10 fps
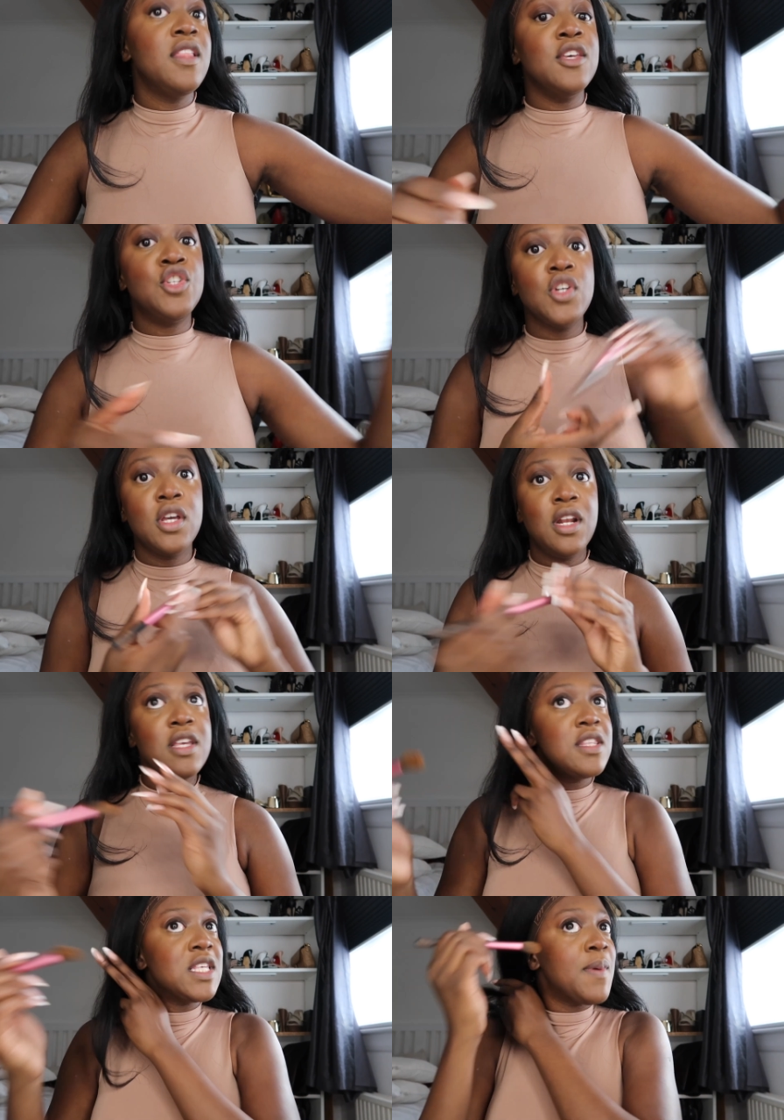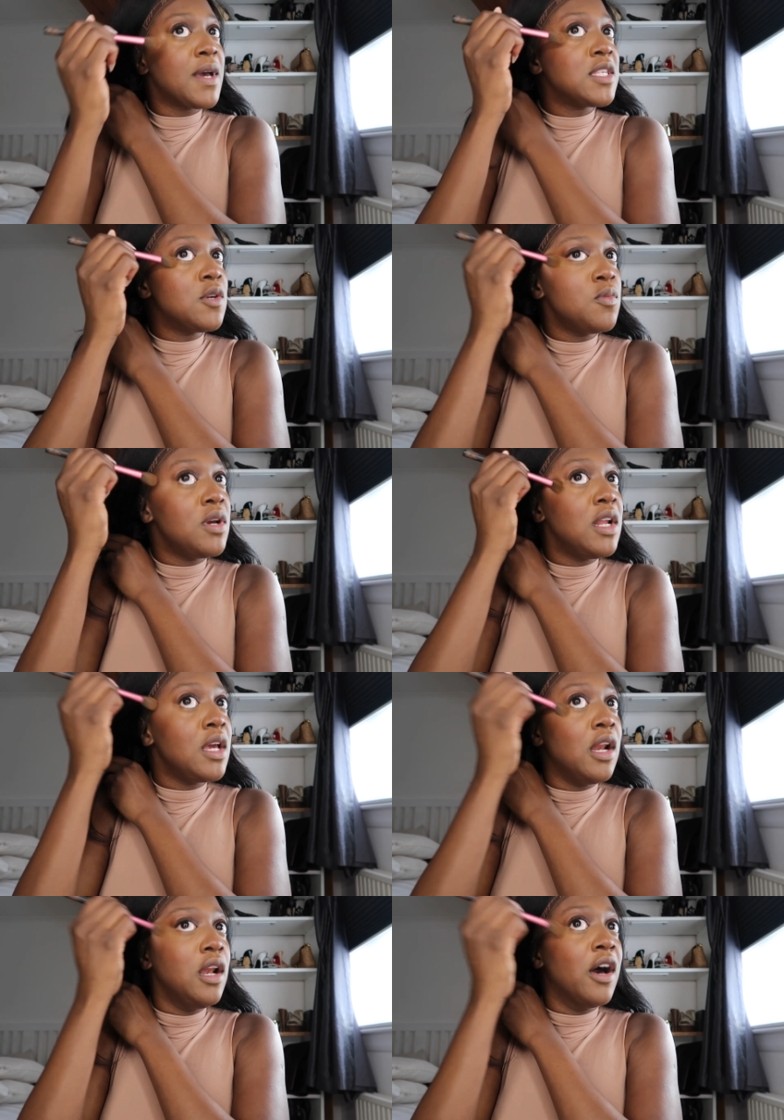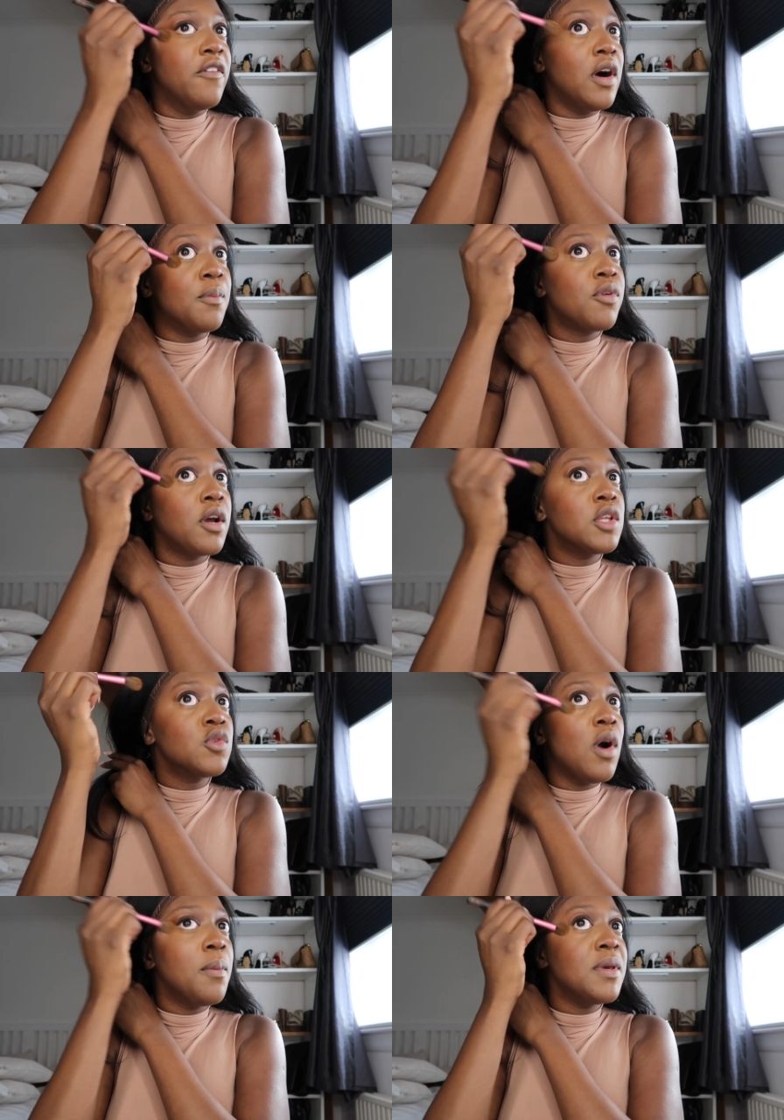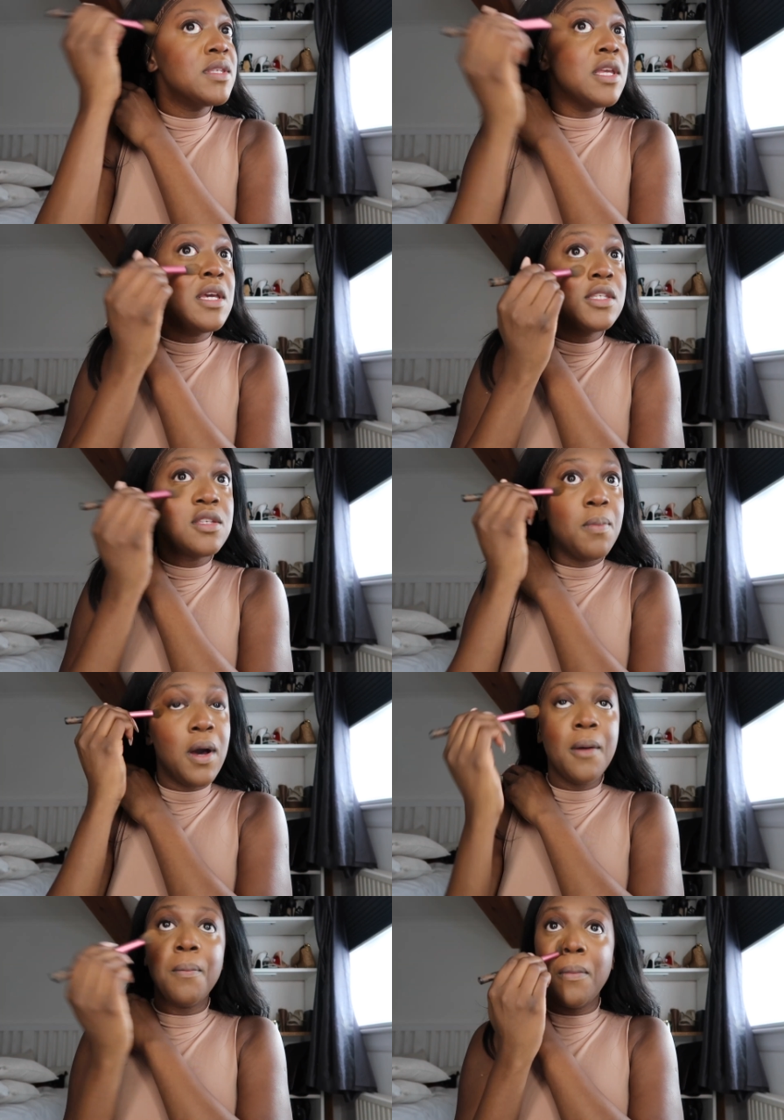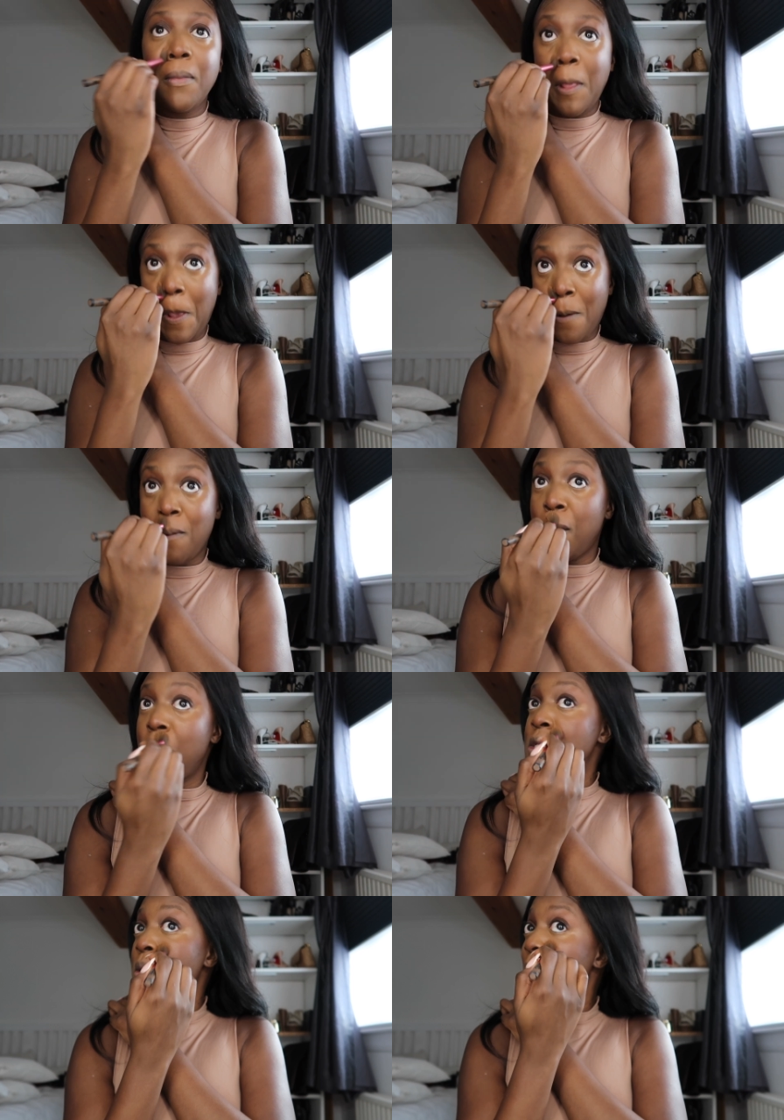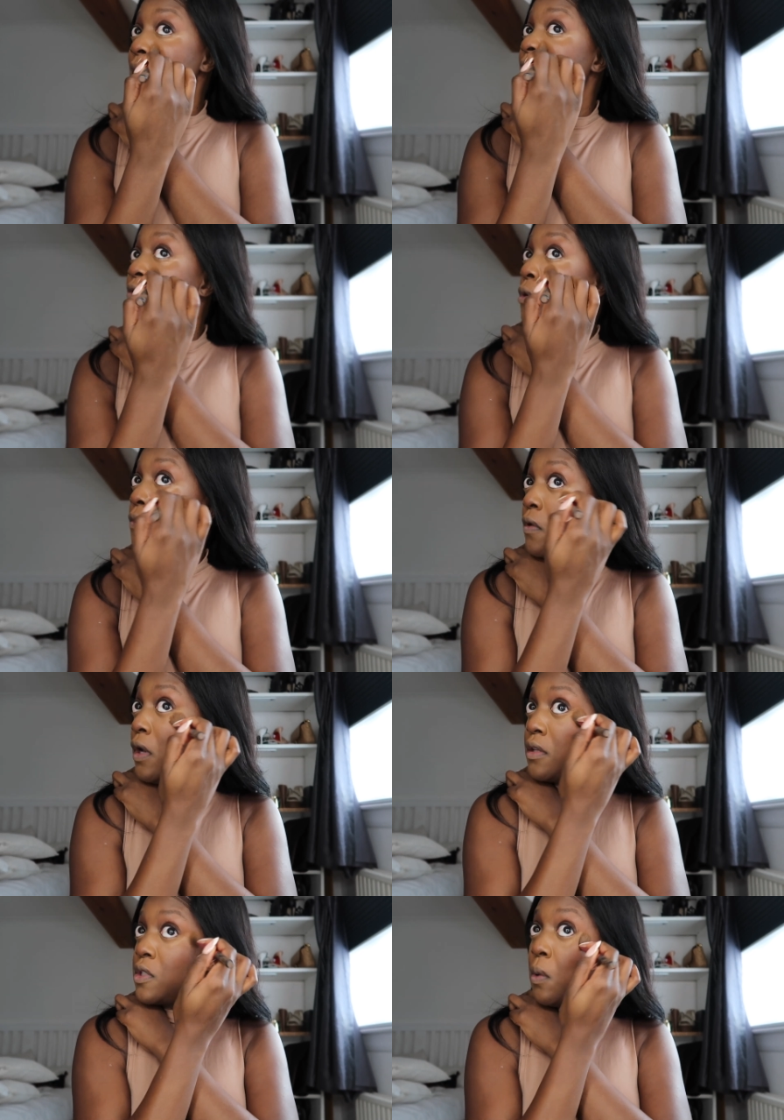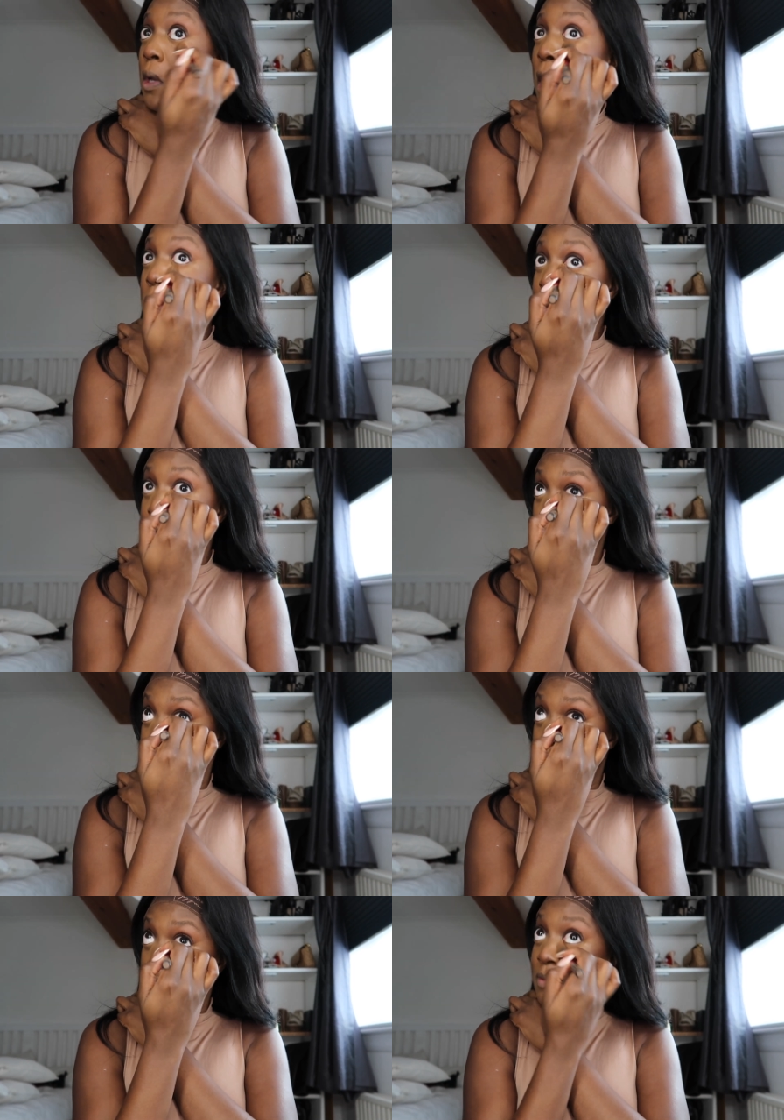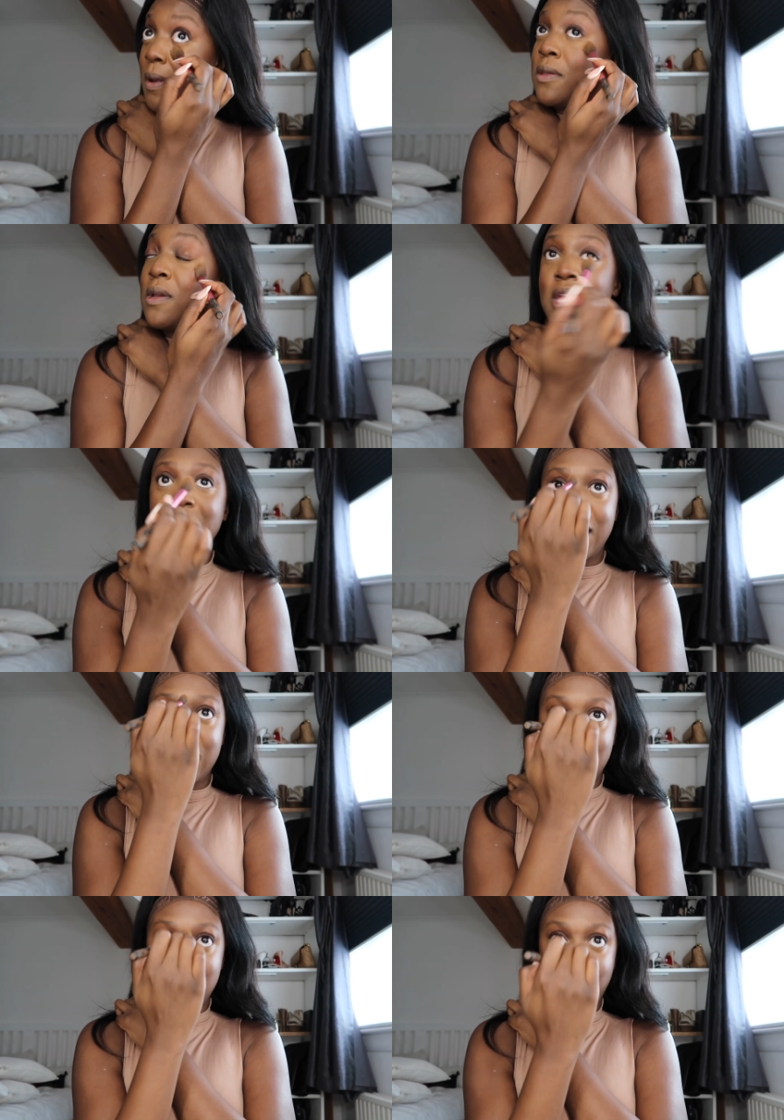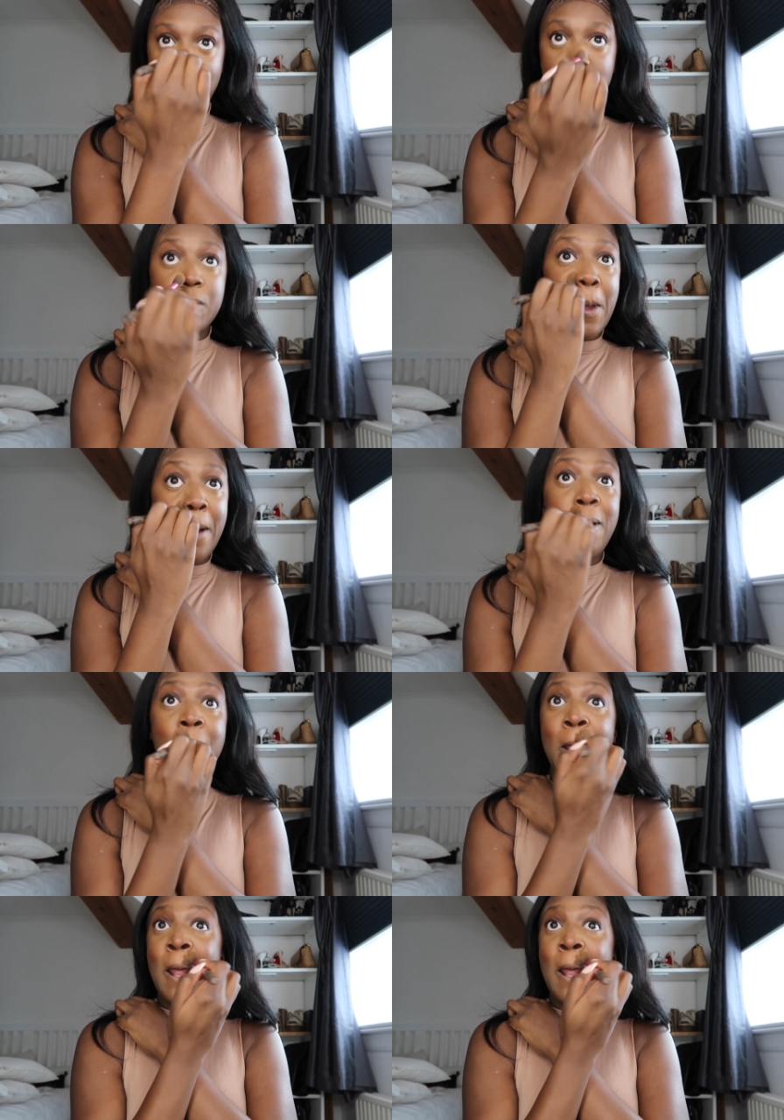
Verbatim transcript: this journalist and this magazine really love our product or our business, but it's a back and forth. You can't just rely on them to always write about you. They need the support as well.